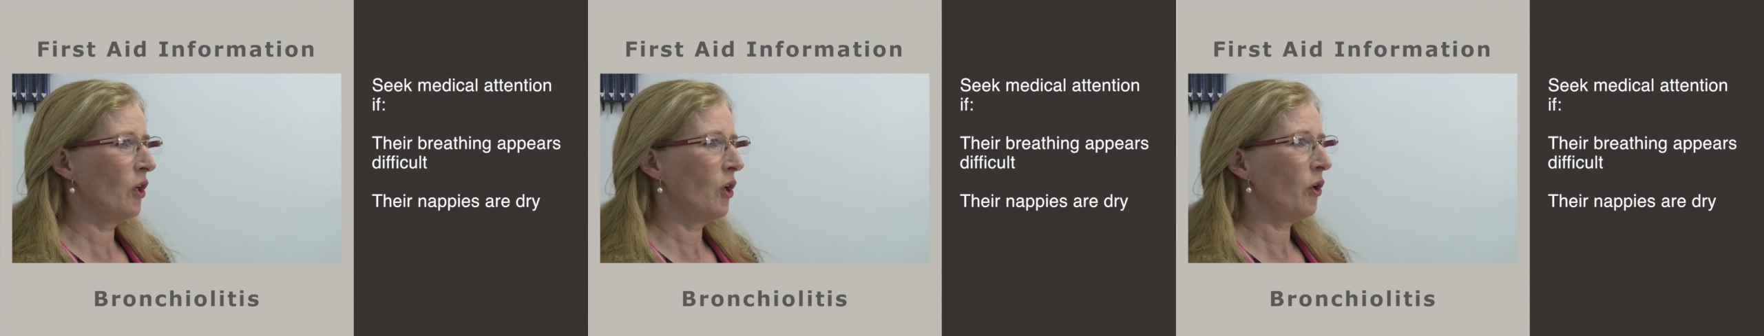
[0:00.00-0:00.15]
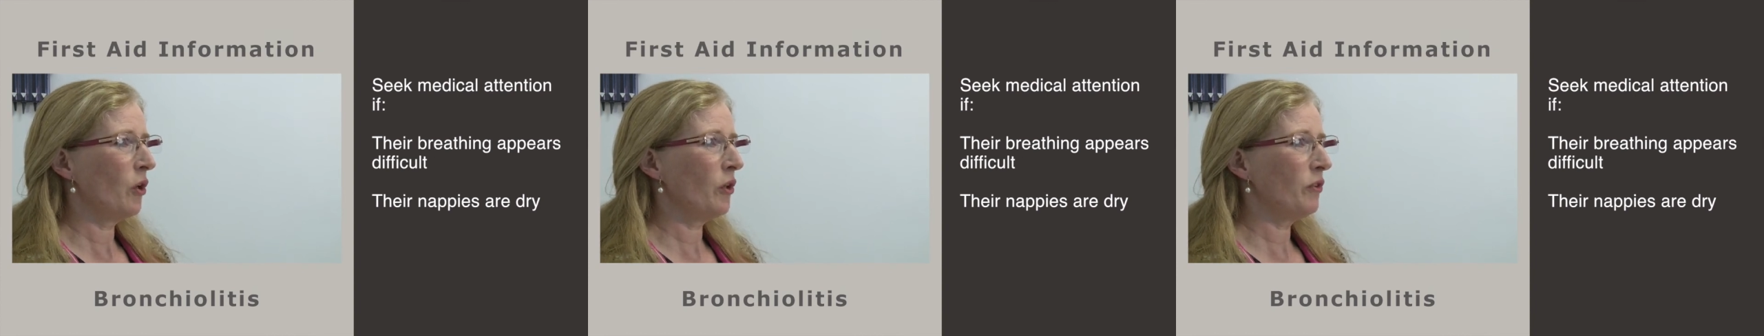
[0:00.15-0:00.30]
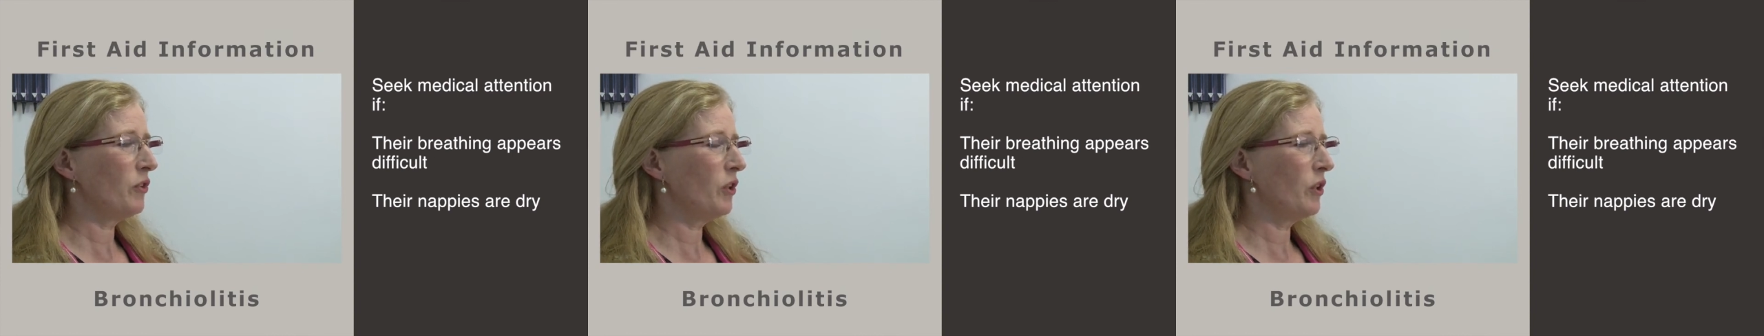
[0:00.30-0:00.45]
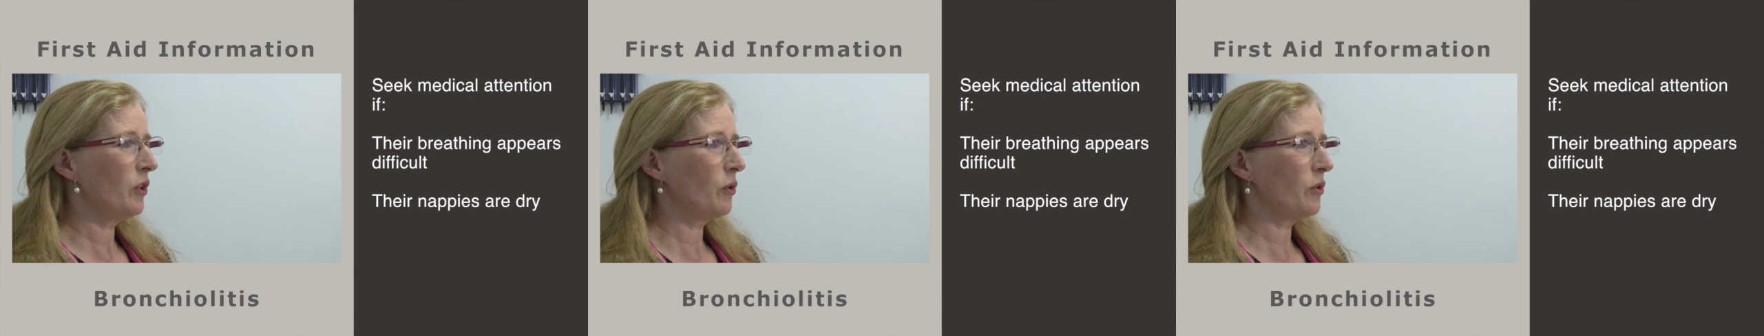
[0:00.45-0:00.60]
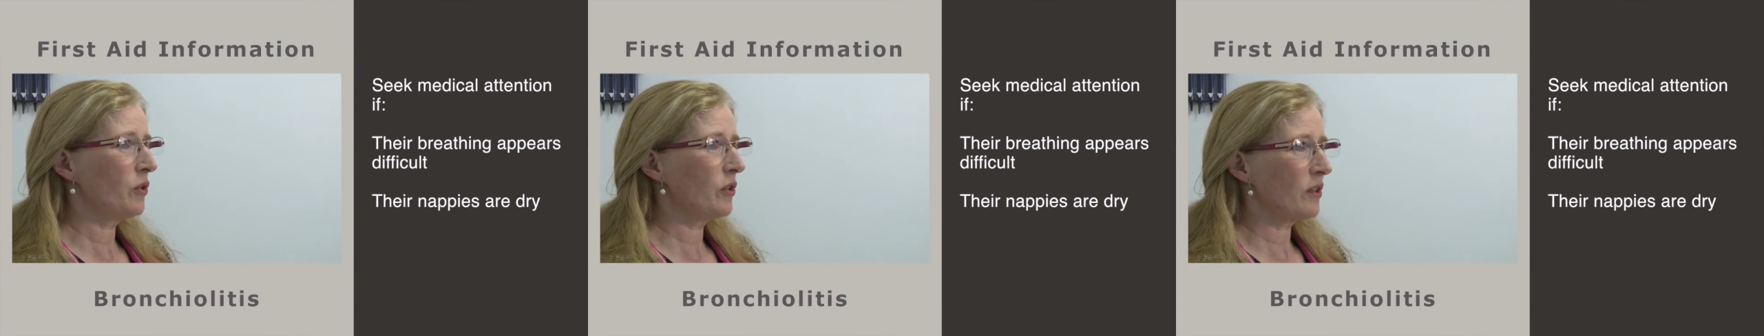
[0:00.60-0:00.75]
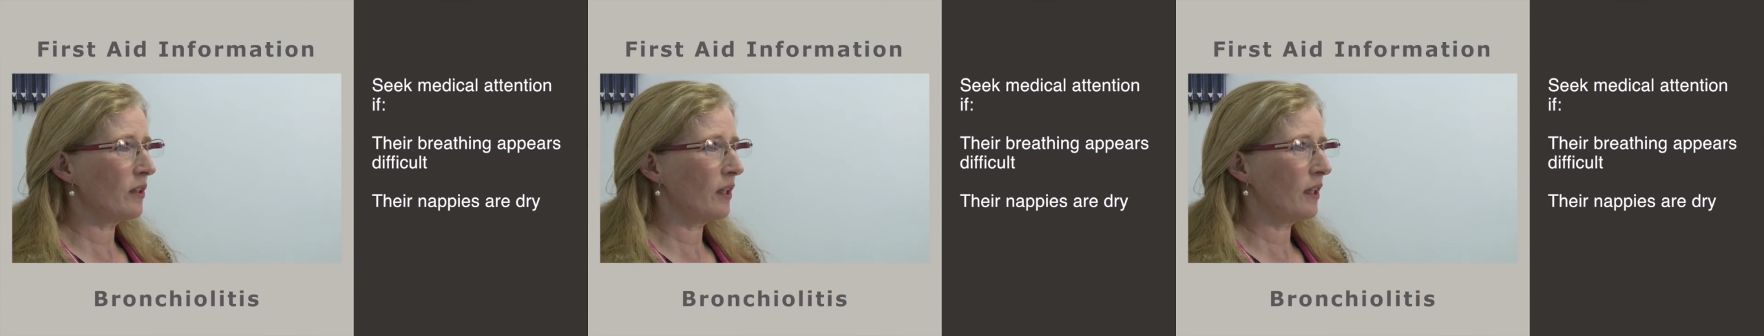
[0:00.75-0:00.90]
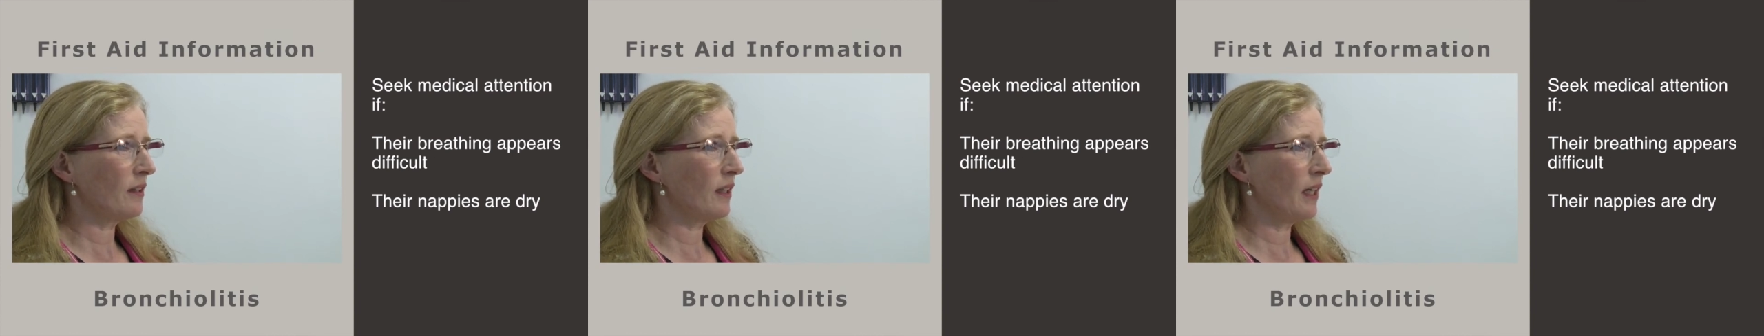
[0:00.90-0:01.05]
or if you notice
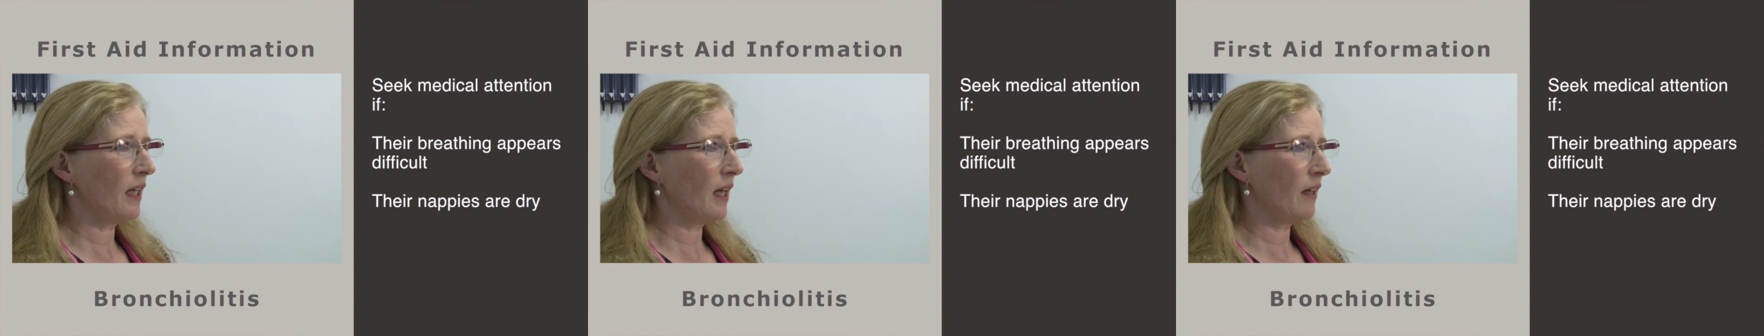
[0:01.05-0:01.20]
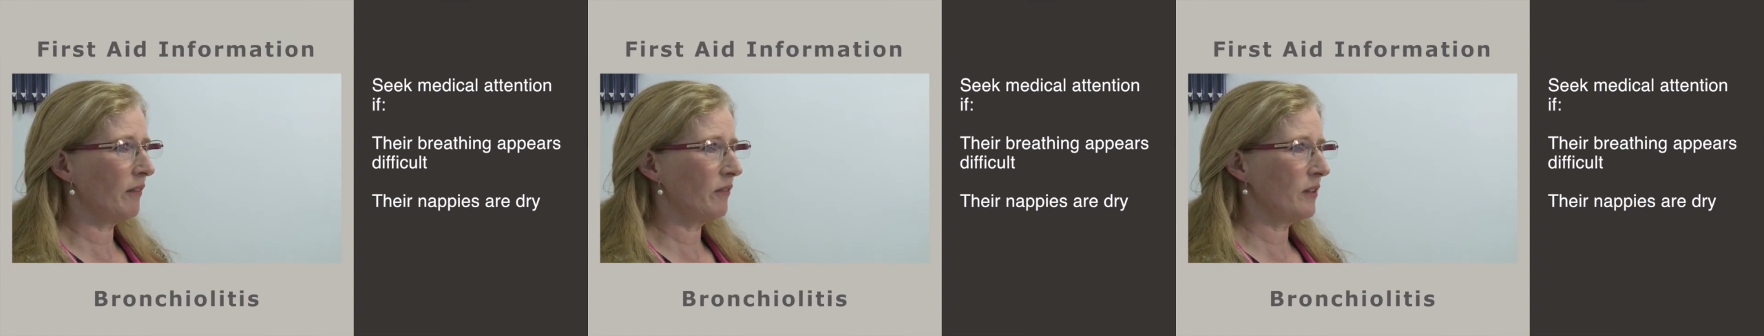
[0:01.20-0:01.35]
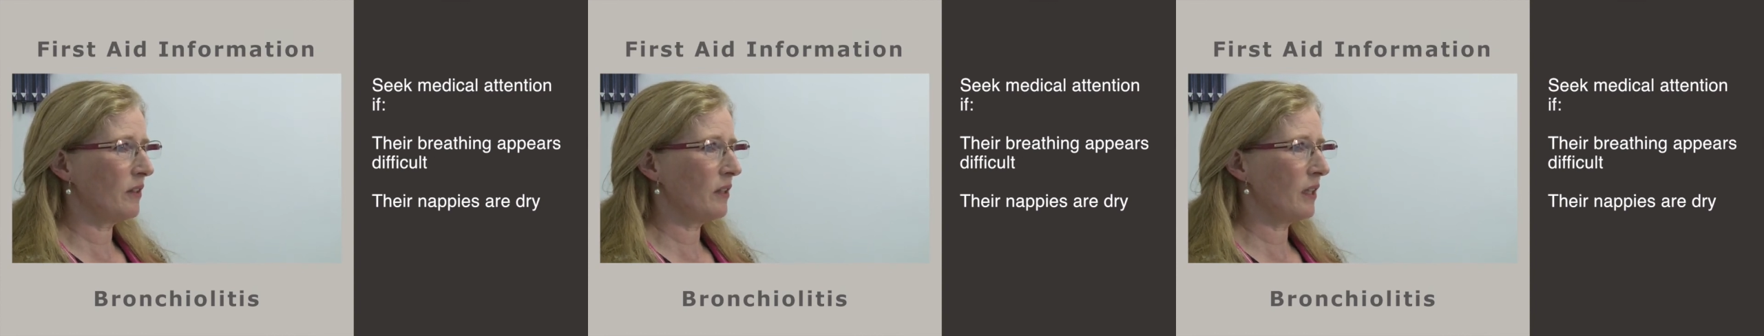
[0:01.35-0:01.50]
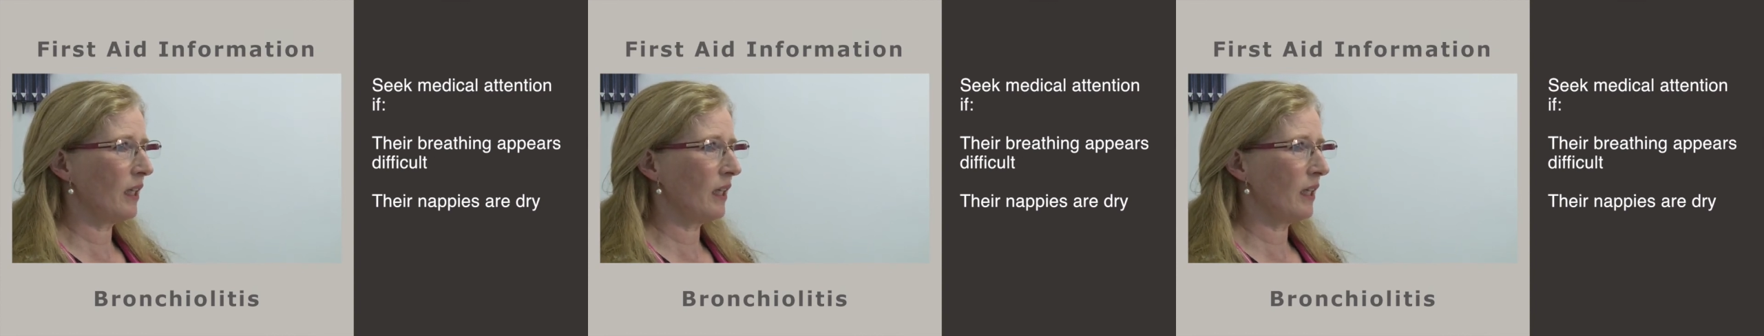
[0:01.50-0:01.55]
that they haven't